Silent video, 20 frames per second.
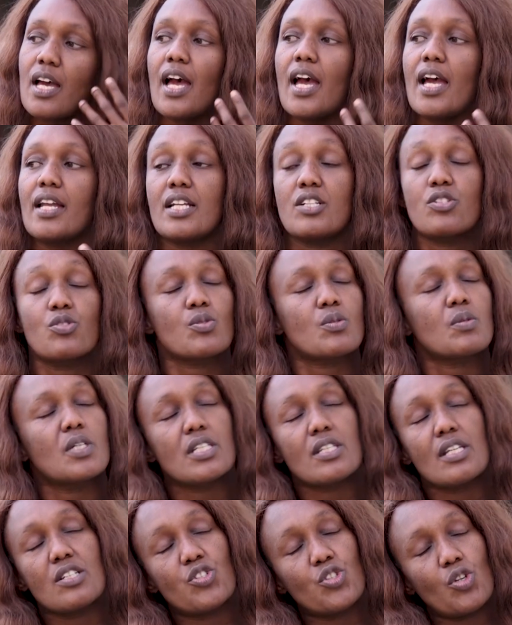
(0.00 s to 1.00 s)
and I took
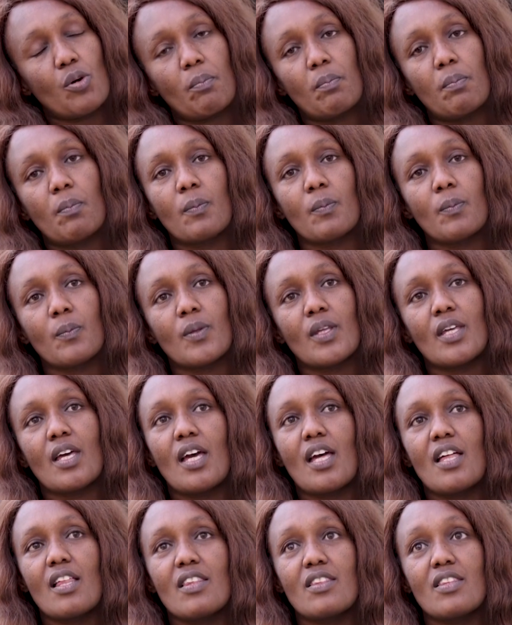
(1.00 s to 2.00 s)
in the job.
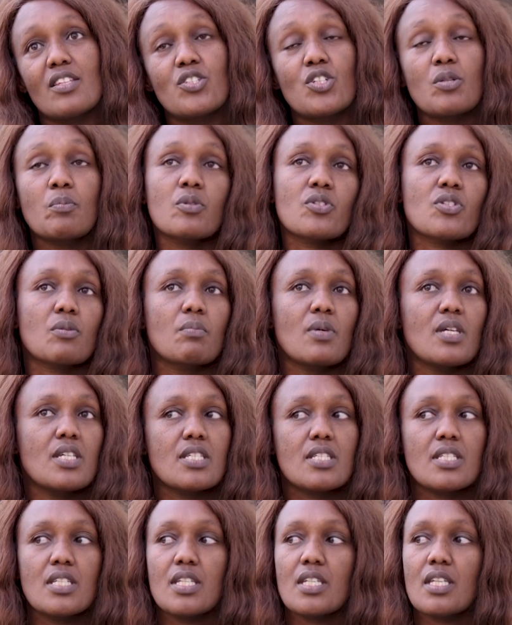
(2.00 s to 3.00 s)
The job was
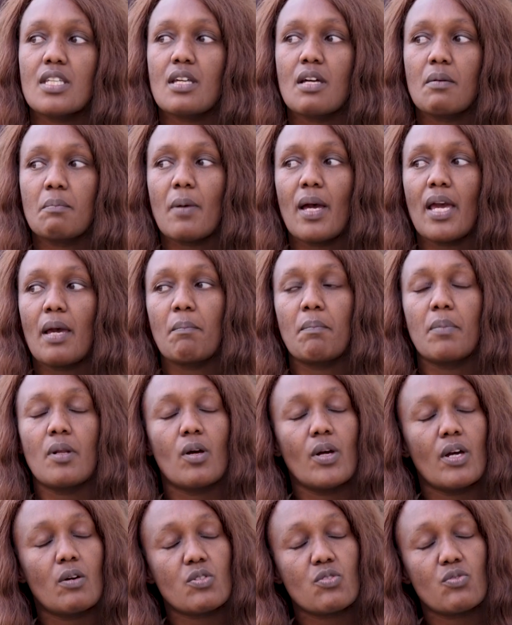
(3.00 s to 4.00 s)
amazing. My
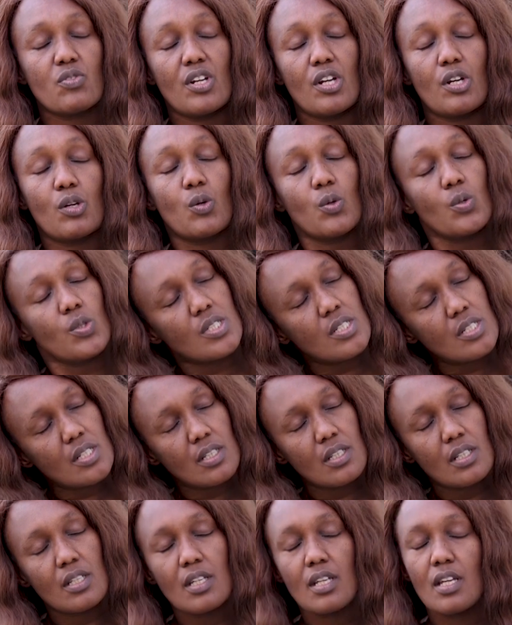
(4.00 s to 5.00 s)
employer was very good.
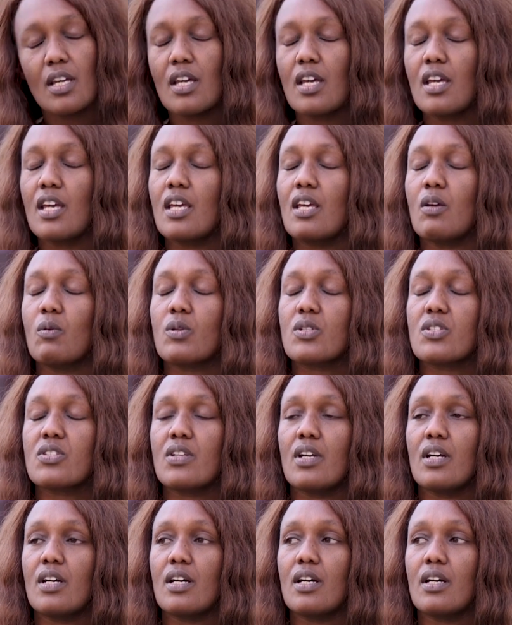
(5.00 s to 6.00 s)
He was
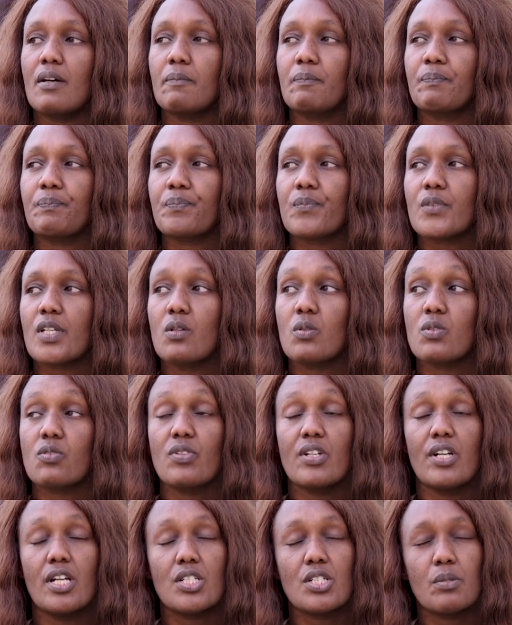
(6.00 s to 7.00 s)

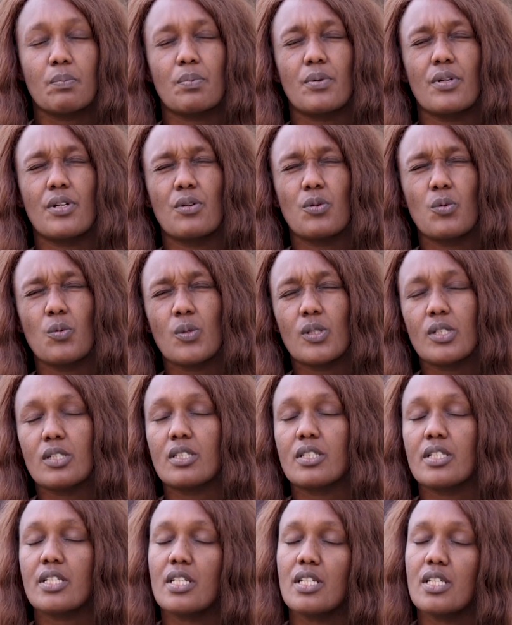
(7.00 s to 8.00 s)
very
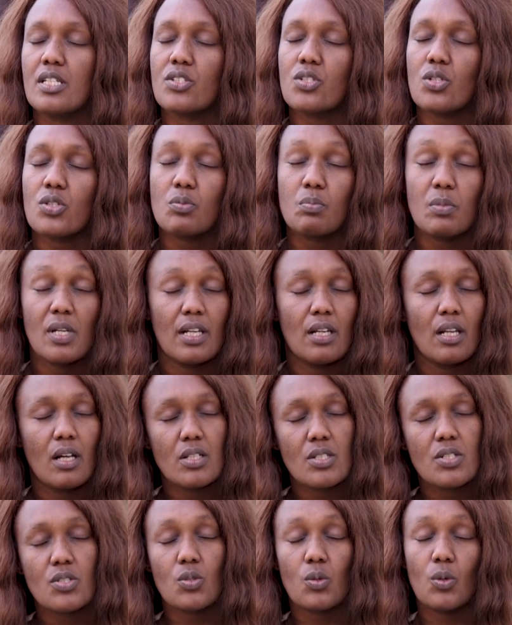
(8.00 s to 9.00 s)
entrepreneurial. He taught me a
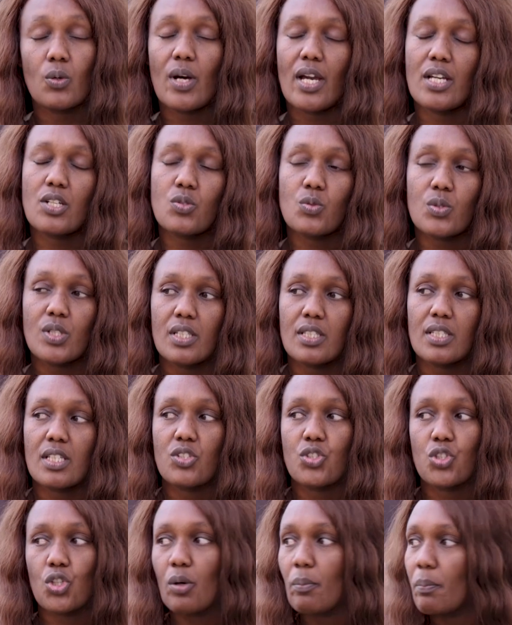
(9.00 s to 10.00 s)
lot. So I took in the
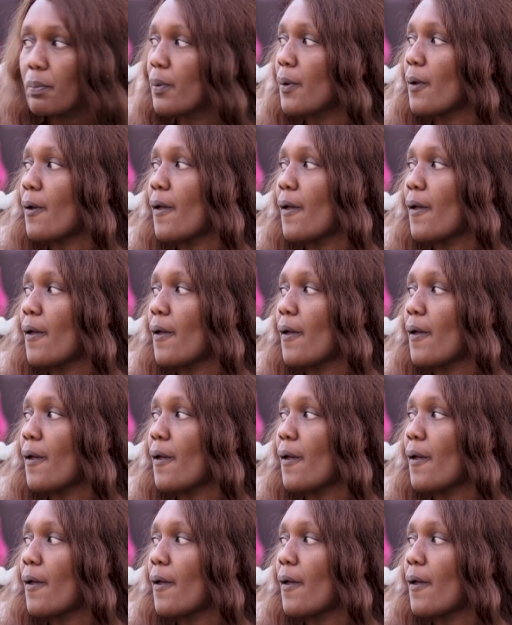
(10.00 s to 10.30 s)
job.